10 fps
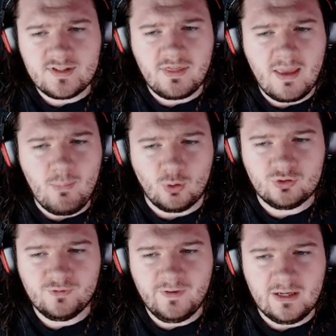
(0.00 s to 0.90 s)
they
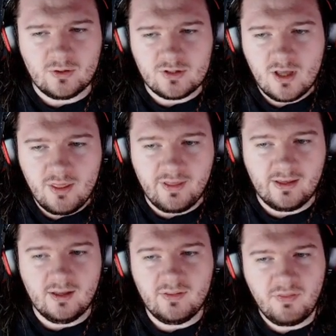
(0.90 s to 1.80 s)
most feared,
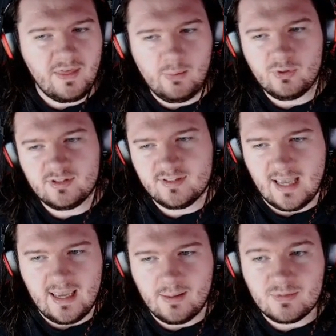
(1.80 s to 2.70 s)
thinking that they would
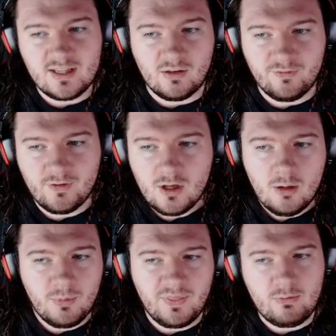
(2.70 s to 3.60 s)
say himself.
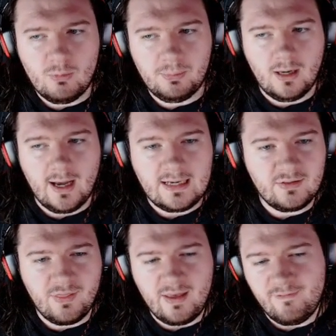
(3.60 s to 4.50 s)
But they replied
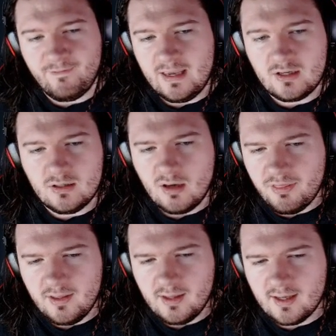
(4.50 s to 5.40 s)
that they feared
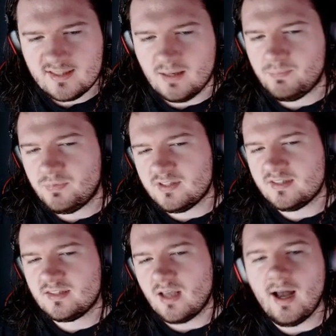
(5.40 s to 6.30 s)
nothing except the
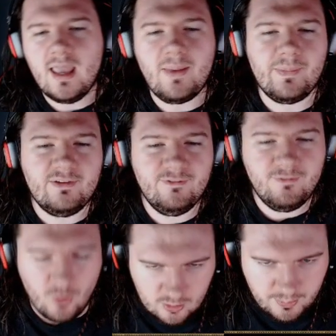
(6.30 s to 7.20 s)
sky might
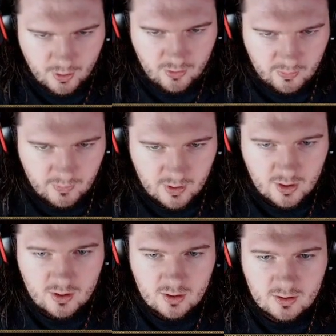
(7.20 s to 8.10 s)
fall upon them.
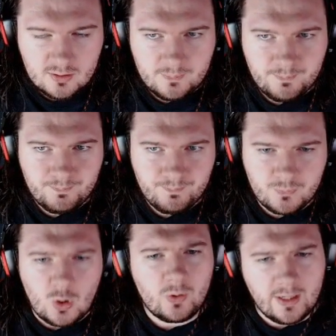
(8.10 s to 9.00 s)

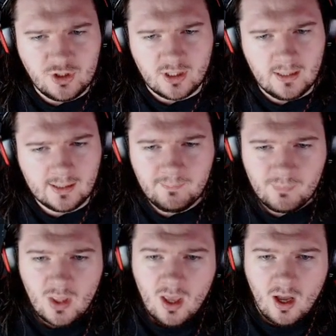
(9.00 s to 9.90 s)
Okay, chicken lickin'.
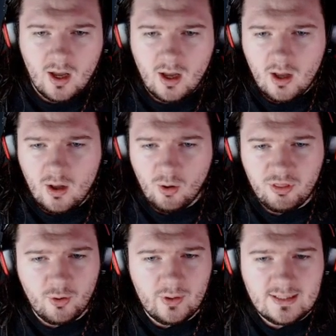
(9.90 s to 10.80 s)

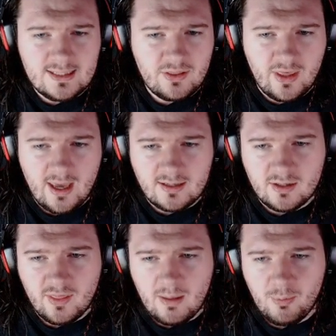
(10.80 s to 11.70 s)
Although, indeed, they added
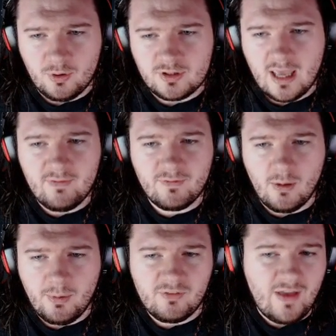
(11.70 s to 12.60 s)
they put
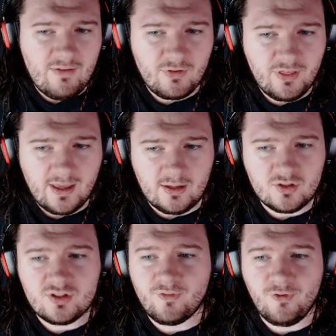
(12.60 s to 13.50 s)
above everything
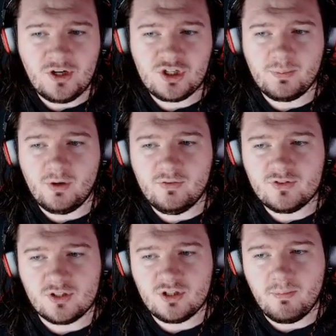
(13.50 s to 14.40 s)
else the friendship of
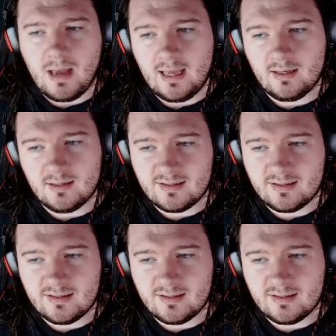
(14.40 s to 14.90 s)
such a man as